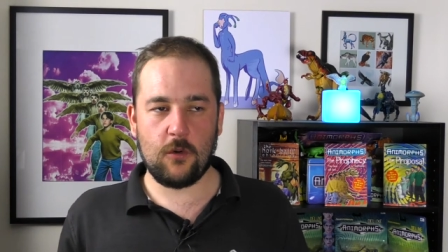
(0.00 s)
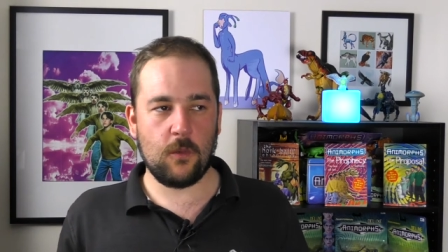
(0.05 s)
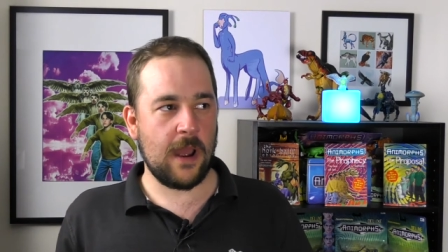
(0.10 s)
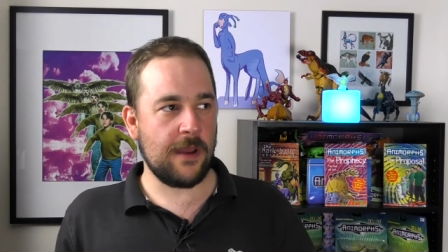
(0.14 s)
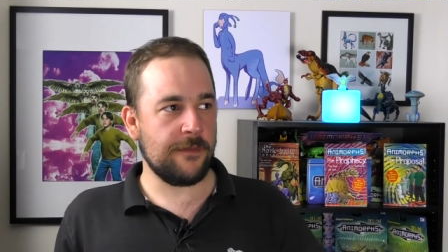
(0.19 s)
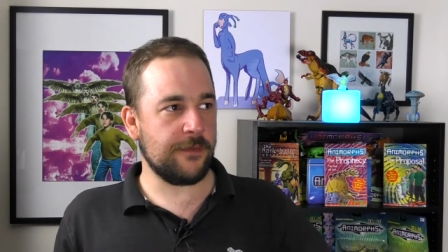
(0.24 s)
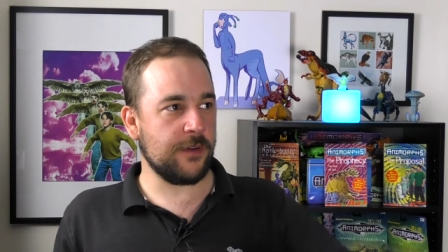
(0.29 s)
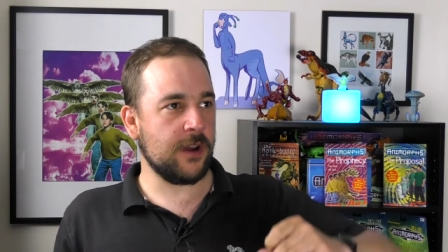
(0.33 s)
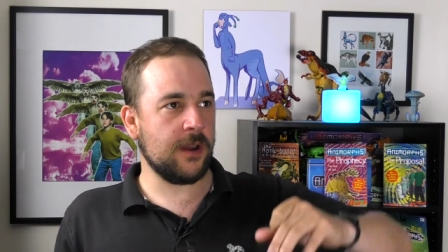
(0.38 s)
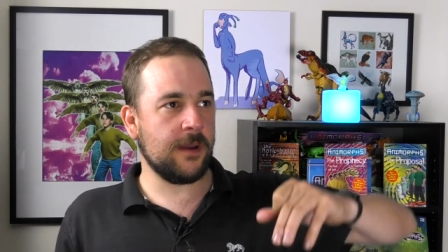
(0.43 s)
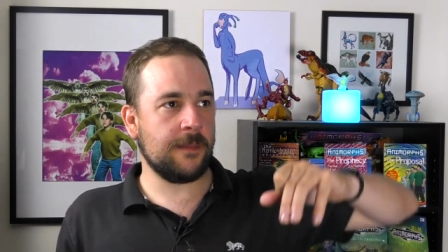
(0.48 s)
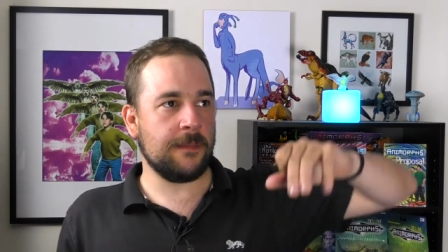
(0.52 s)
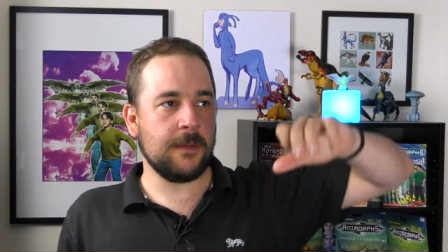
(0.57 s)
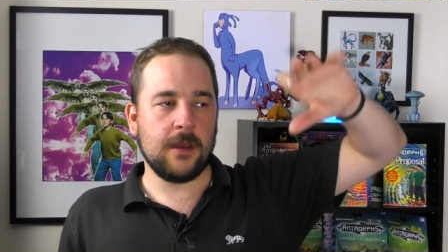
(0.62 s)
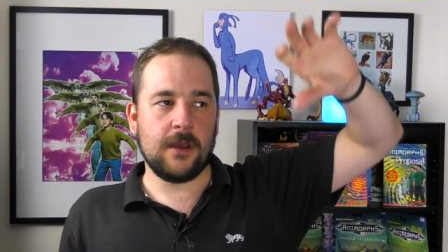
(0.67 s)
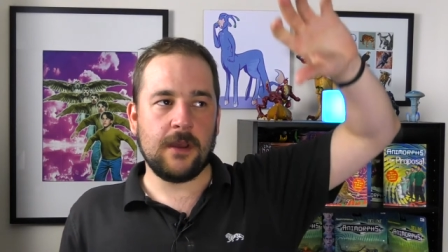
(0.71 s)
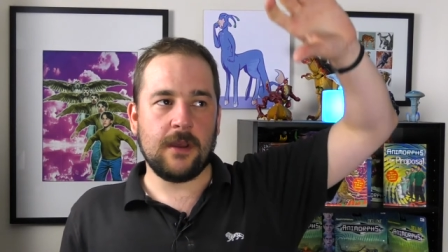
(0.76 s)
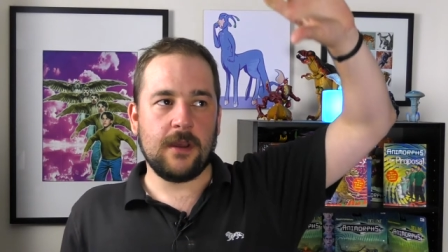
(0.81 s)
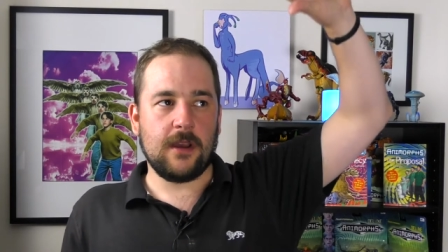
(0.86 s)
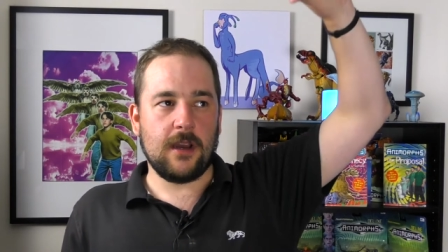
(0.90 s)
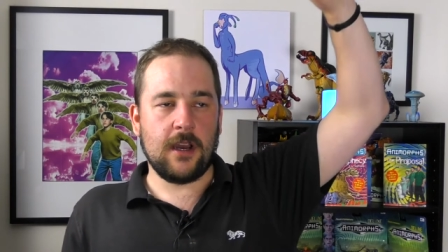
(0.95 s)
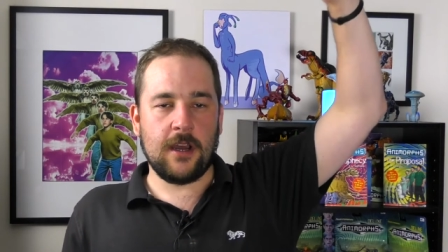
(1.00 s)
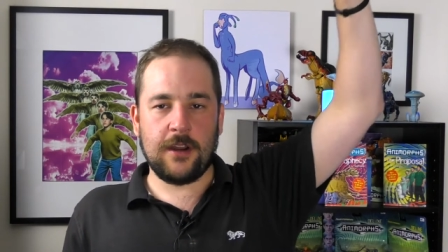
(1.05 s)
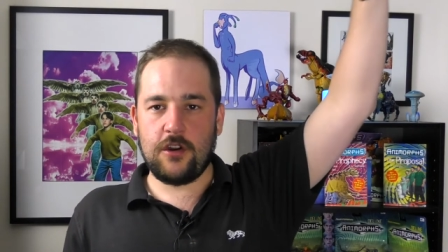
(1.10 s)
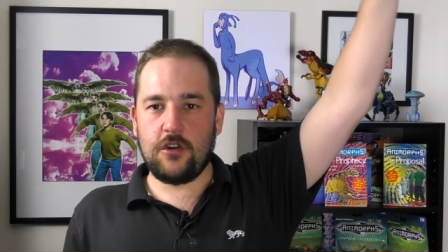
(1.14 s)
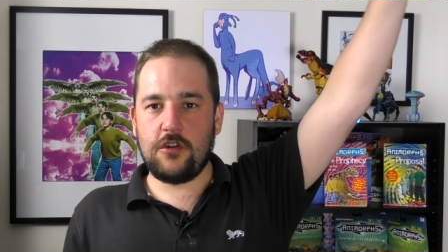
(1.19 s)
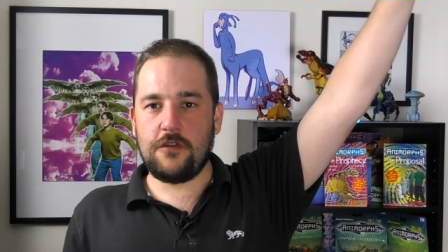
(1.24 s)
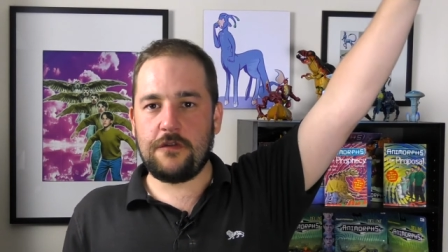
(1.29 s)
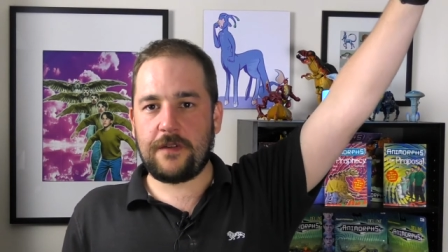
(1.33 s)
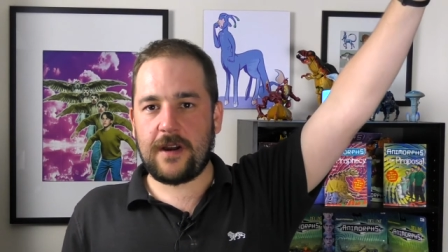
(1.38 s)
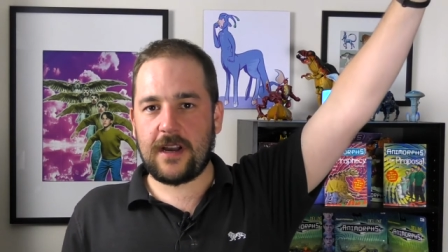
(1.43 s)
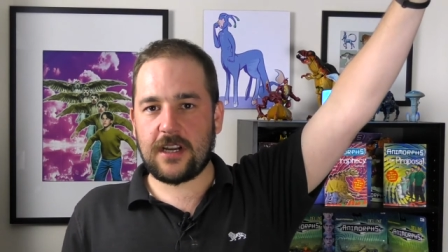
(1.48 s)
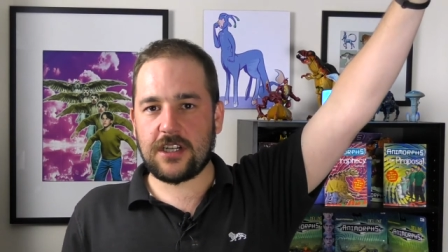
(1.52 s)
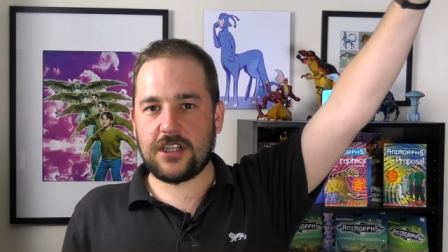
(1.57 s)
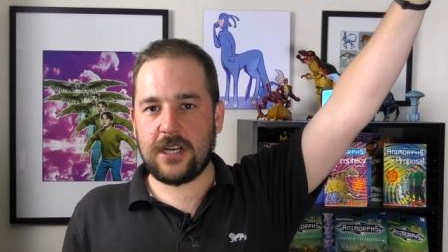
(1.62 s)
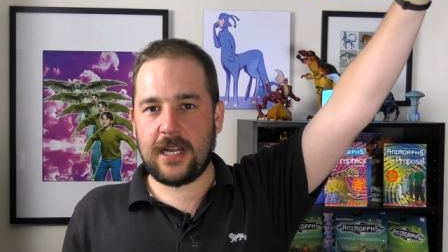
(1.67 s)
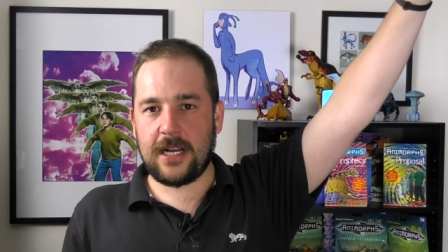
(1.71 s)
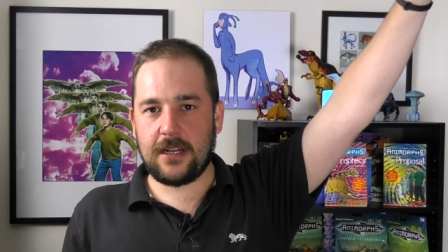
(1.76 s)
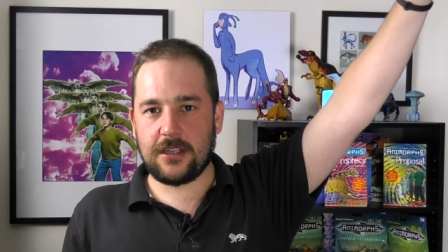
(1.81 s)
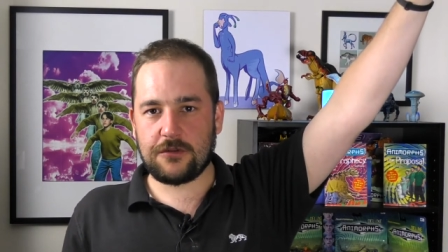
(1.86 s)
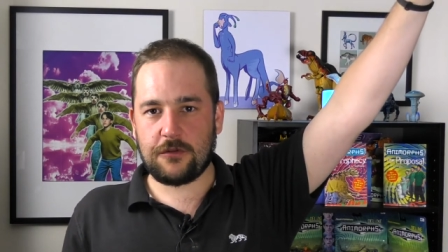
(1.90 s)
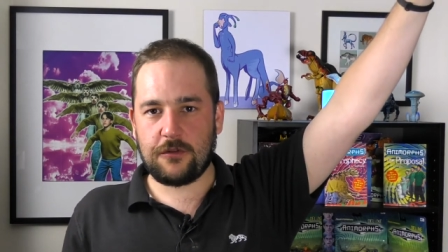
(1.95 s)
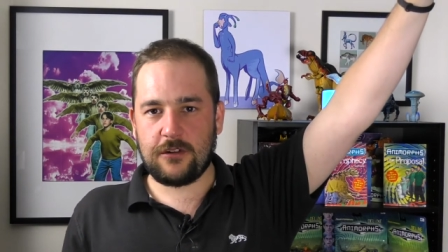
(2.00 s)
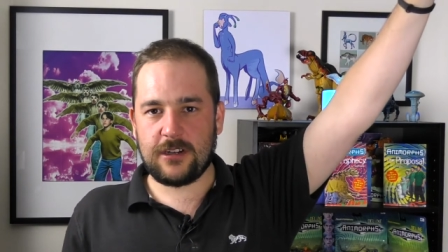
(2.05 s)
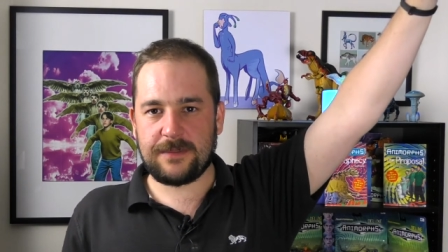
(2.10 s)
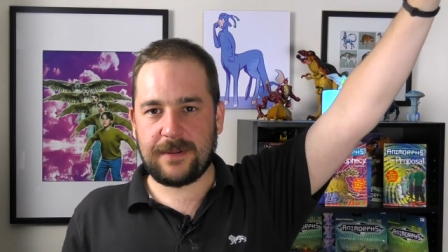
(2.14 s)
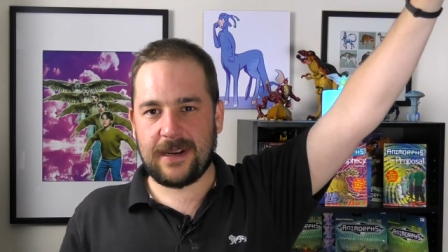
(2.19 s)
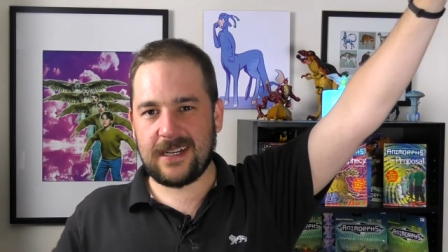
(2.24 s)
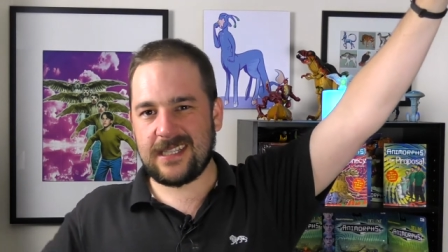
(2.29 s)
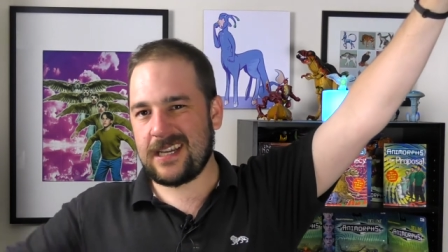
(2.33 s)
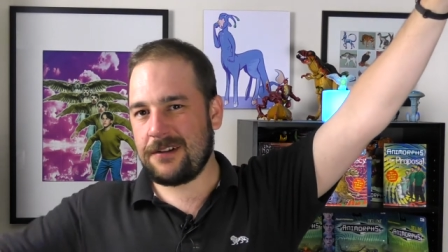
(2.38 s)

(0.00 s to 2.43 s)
Whether a new faction elsewhere in space